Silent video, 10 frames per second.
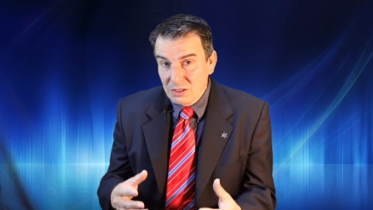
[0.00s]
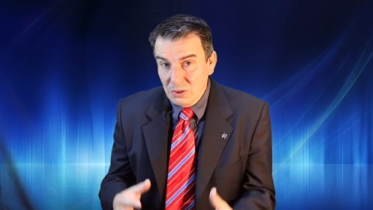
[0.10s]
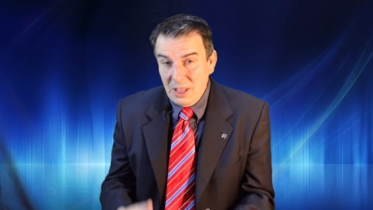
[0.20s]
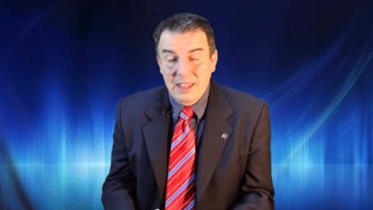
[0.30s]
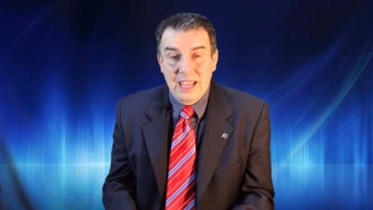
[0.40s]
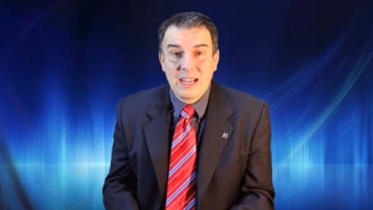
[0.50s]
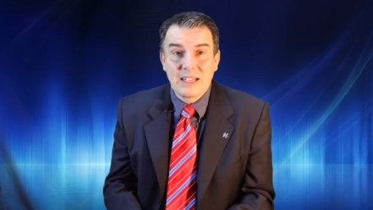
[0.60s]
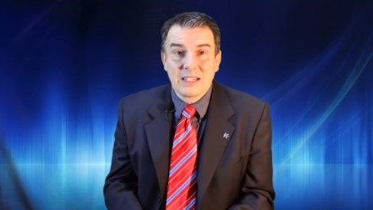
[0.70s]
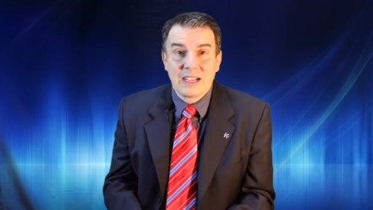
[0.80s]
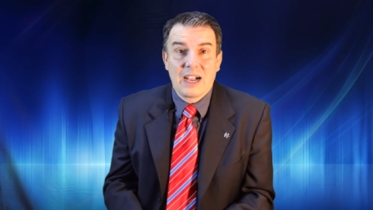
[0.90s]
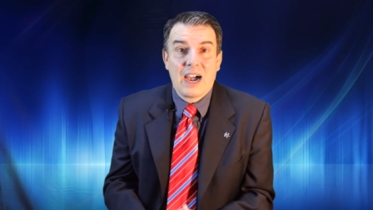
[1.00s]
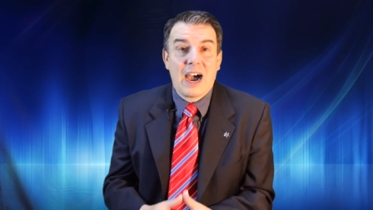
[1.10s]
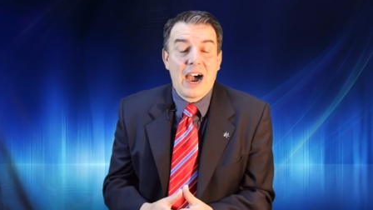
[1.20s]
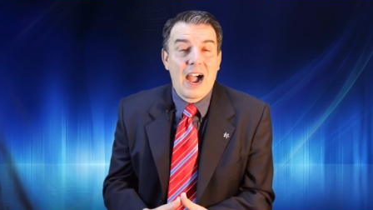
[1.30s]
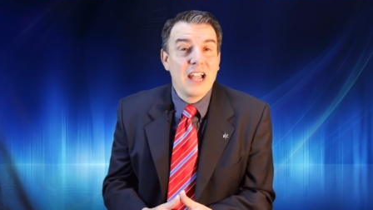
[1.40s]
To the date,
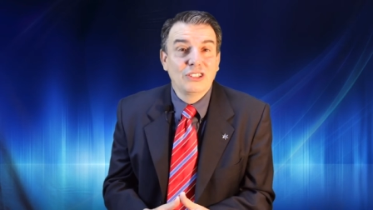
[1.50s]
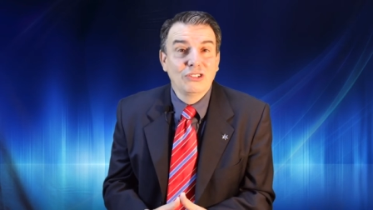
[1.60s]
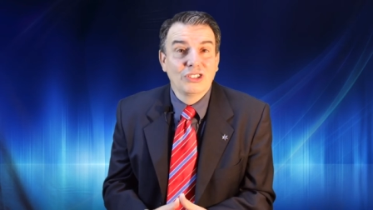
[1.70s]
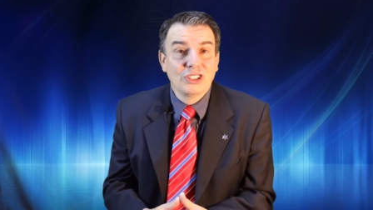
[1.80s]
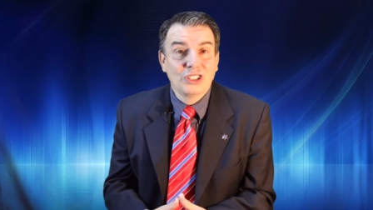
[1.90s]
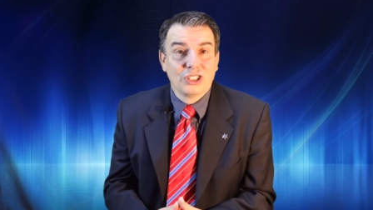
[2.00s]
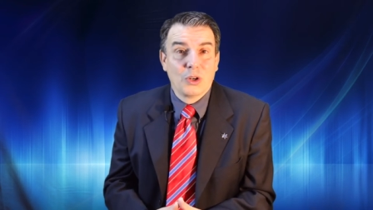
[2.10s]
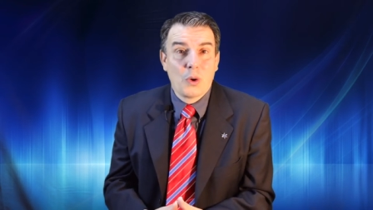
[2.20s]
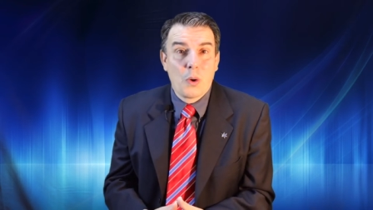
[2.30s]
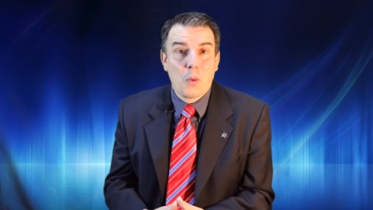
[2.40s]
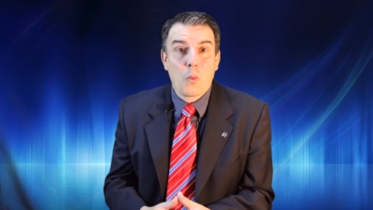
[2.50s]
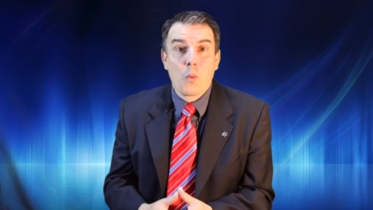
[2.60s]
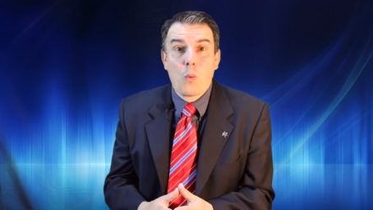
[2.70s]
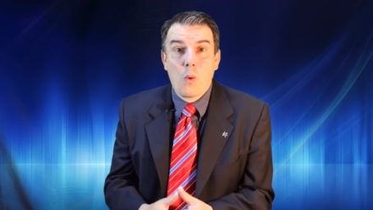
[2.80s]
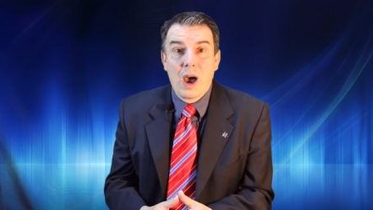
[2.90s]
I do not know
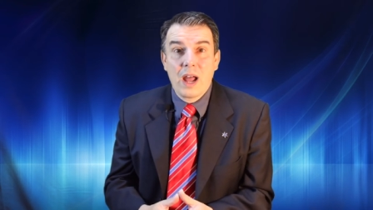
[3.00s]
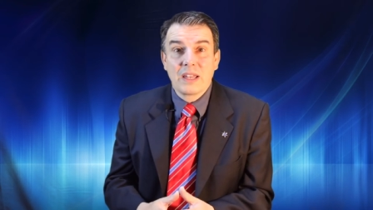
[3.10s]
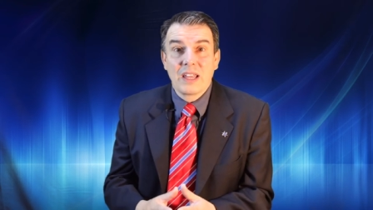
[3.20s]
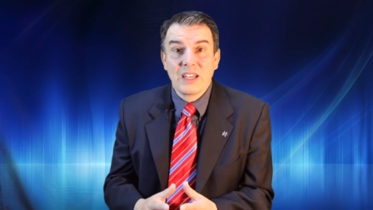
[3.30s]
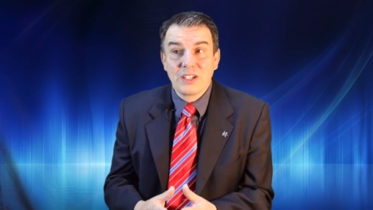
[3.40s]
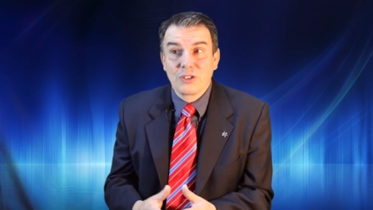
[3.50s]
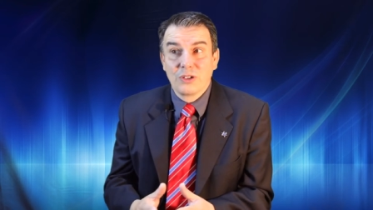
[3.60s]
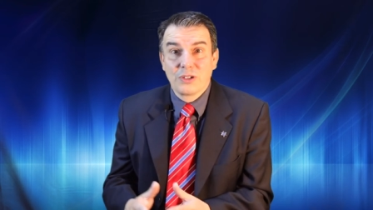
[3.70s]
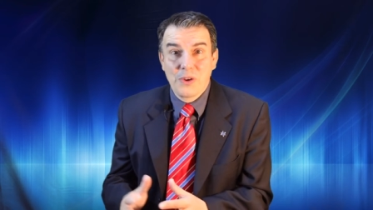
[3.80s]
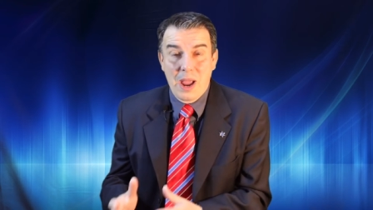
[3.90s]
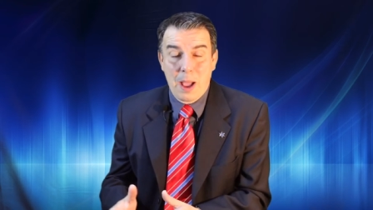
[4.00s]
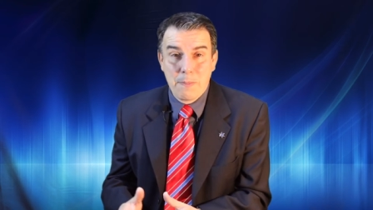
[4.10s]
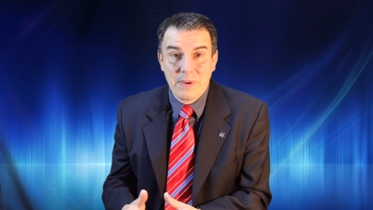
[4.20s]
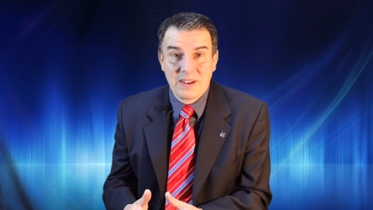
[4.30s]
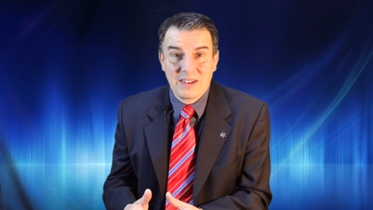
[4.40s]
what is going to
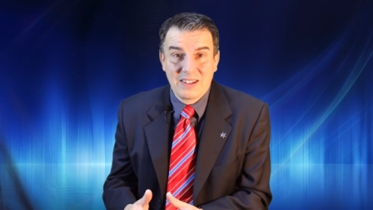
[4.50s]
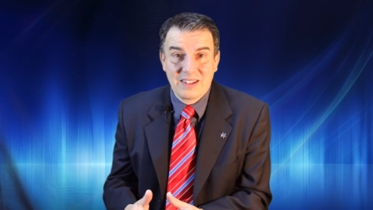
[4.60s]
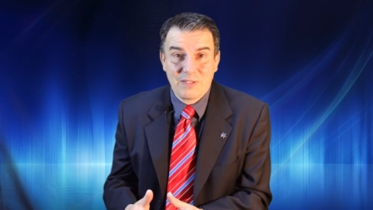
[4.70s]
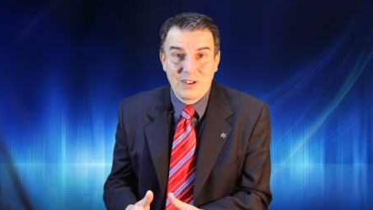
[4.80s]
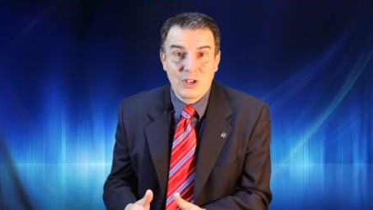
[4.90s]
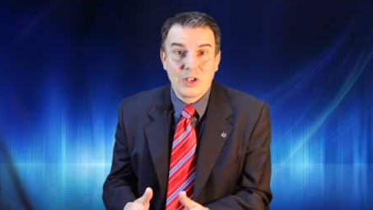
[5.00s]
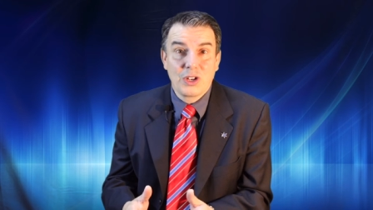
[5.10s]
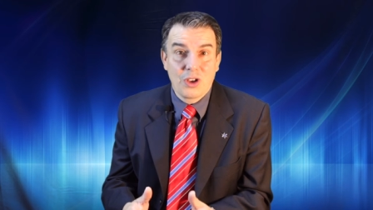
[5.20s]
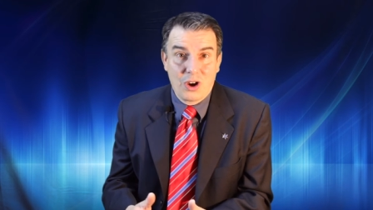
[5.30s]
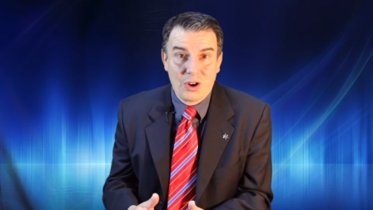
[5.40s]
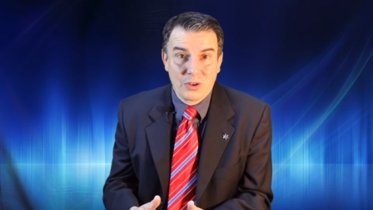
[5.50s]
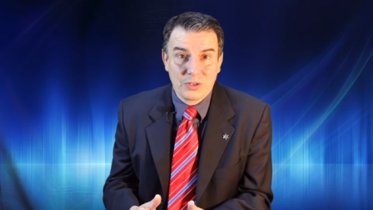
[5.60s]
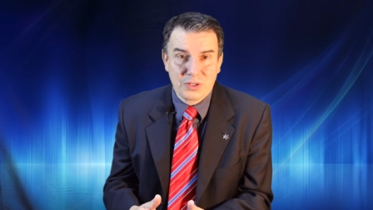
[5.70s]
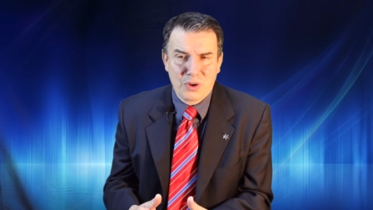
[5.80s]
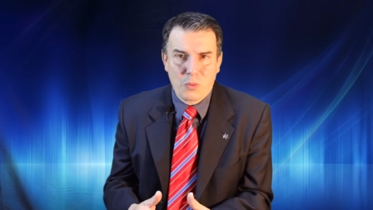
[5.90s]
happen in
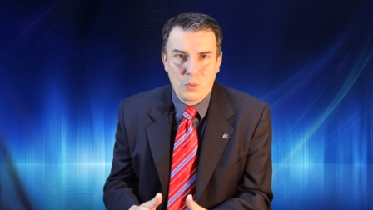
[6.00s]
August.